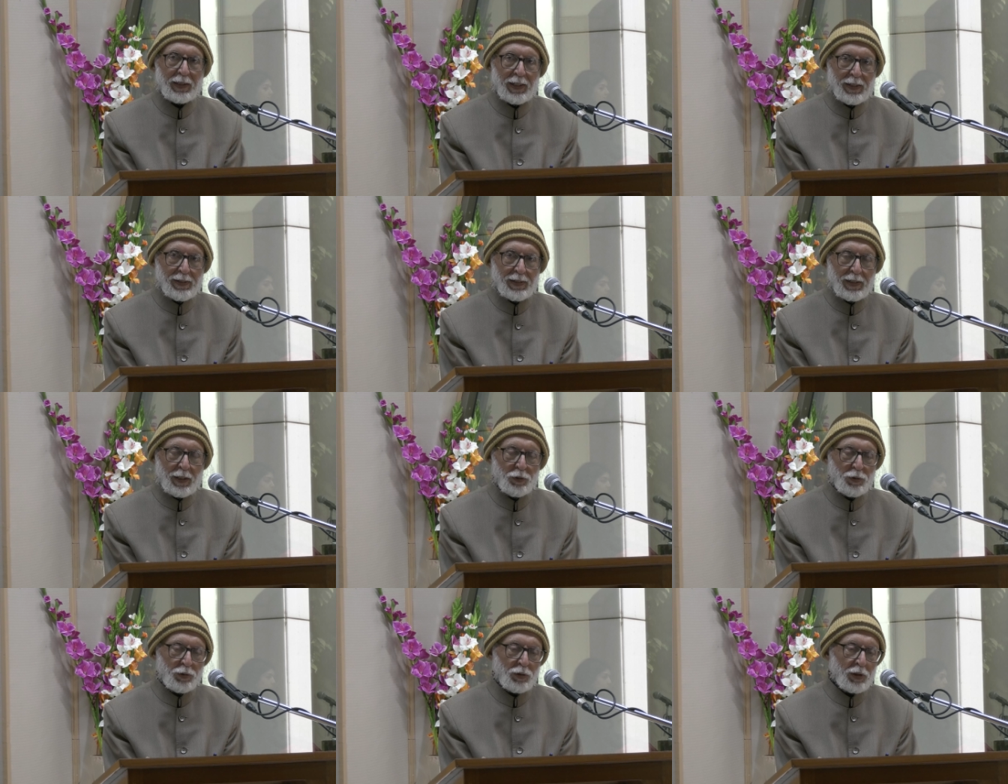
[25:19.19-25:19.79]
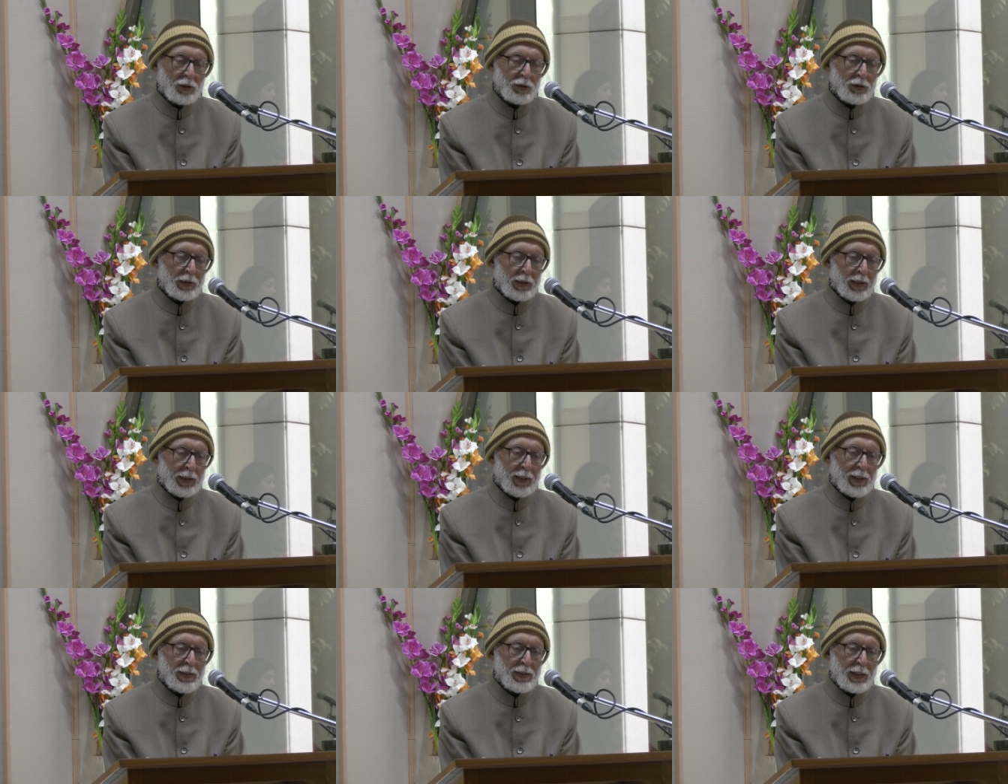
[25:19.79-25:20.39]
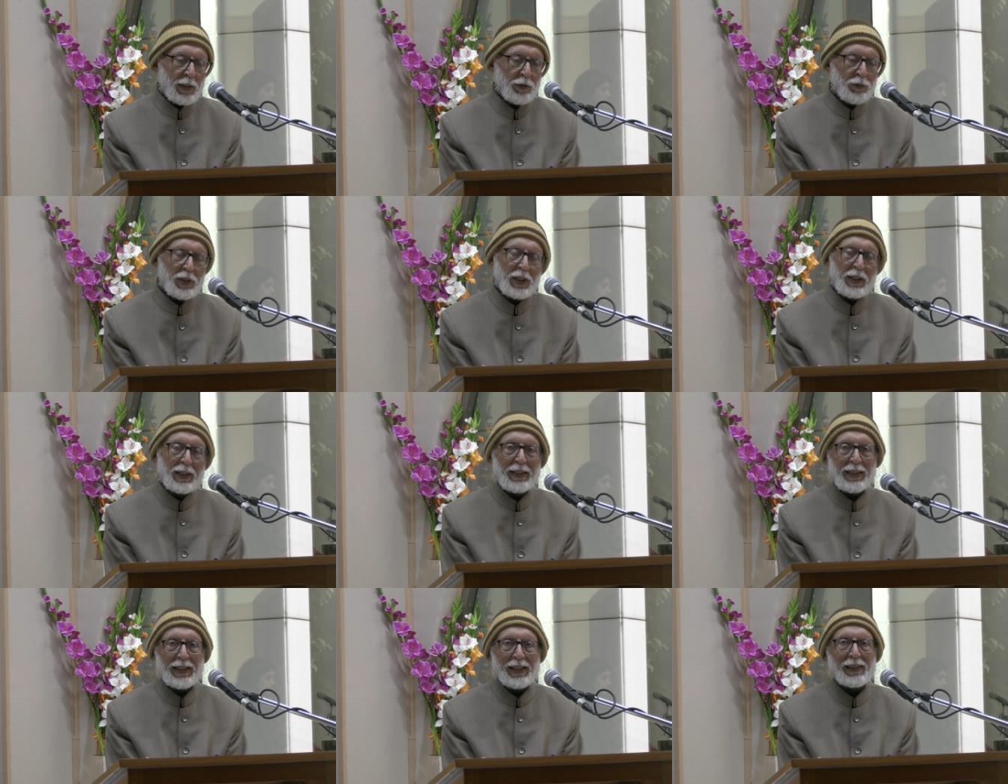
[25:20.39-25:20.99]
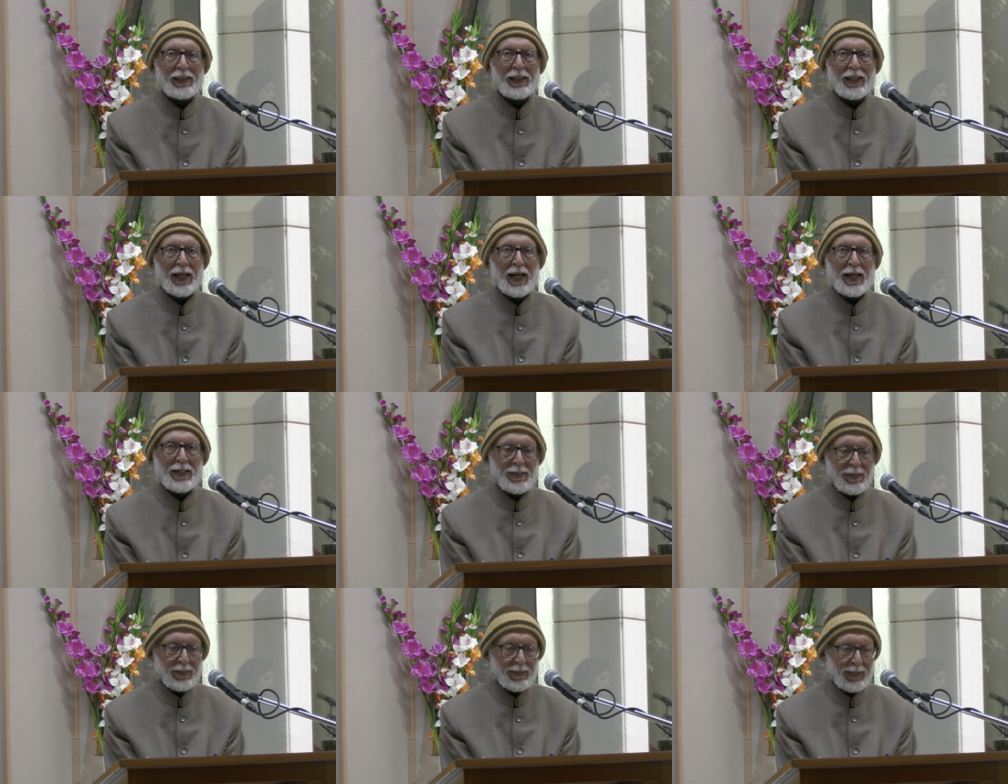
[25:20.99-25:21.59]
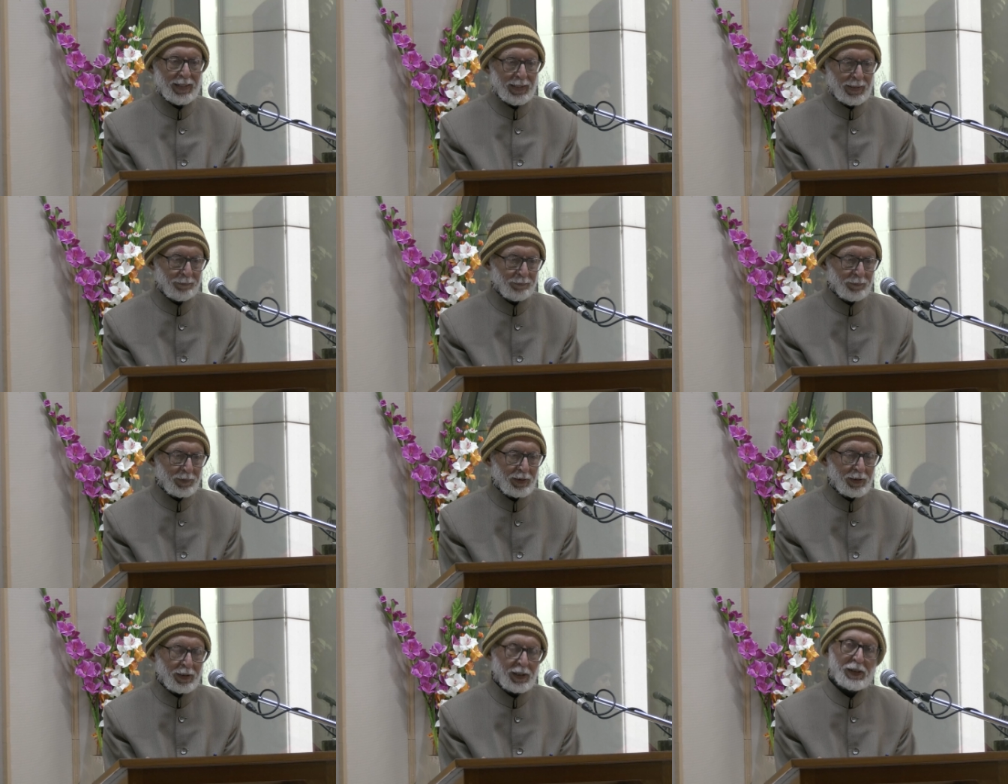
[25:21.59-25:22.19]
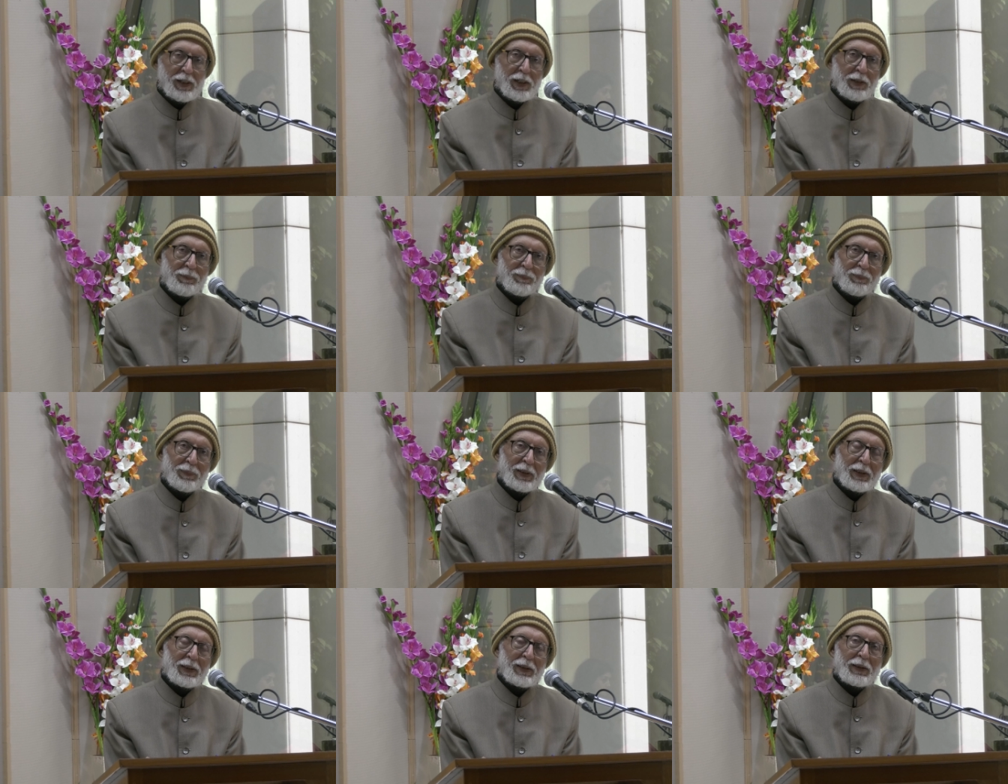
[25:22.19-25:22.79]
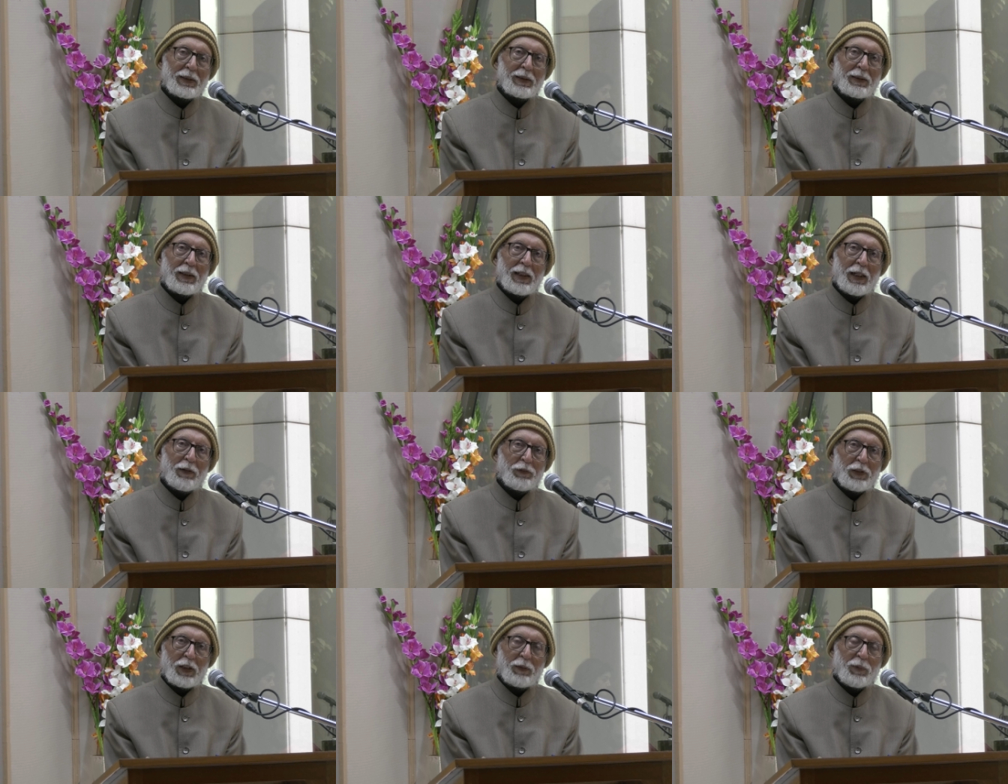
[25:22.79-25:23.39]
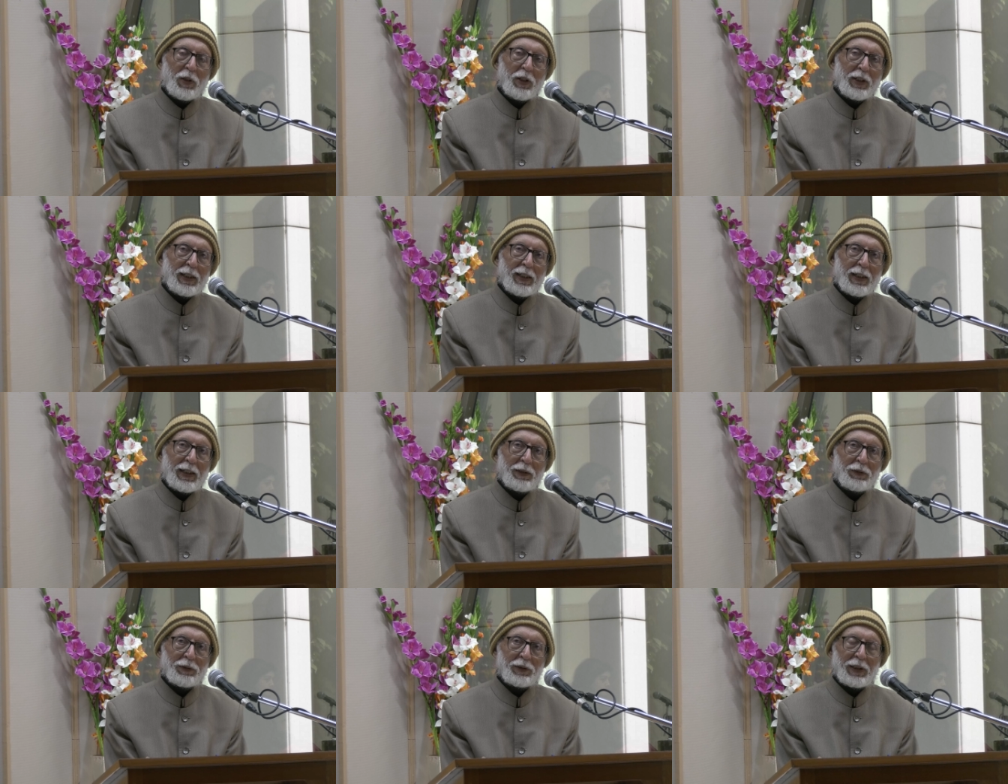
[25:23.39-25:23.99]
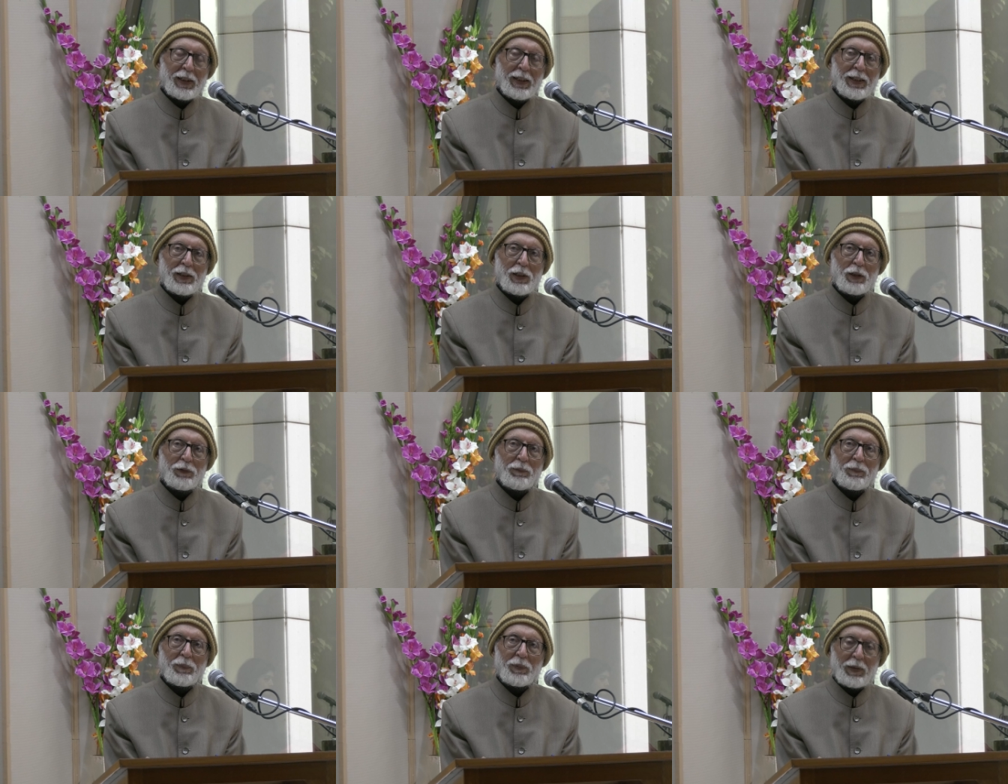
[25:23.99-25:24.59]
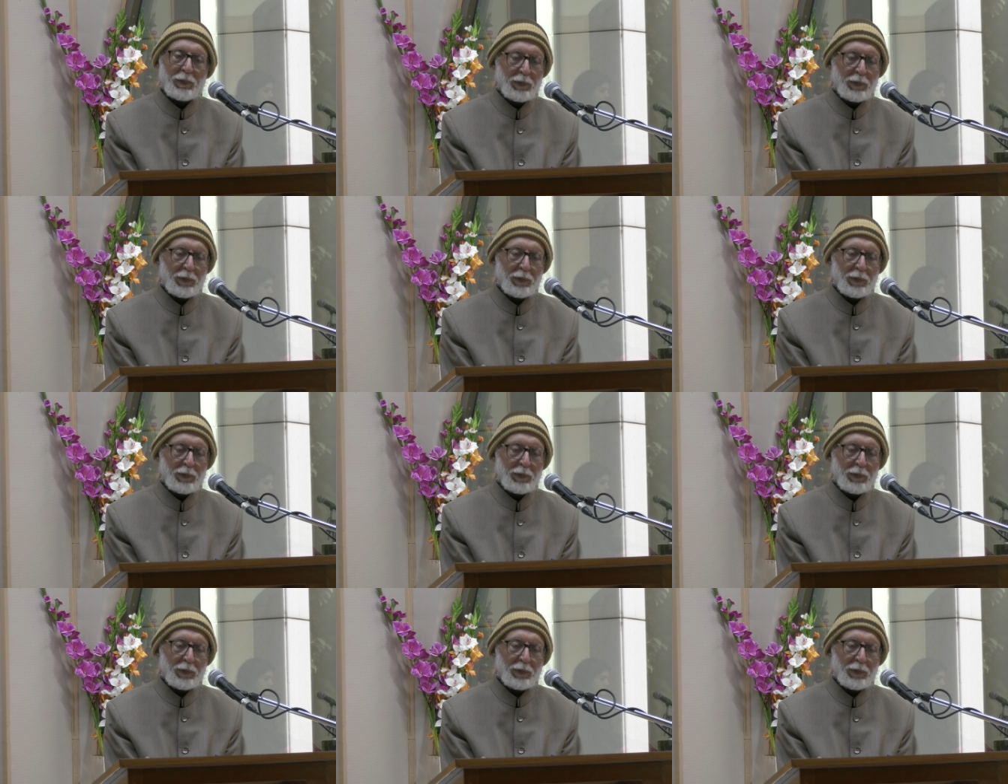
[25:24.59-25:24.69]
guest house, Golconda guest house, till the last day, till she left her body around the age of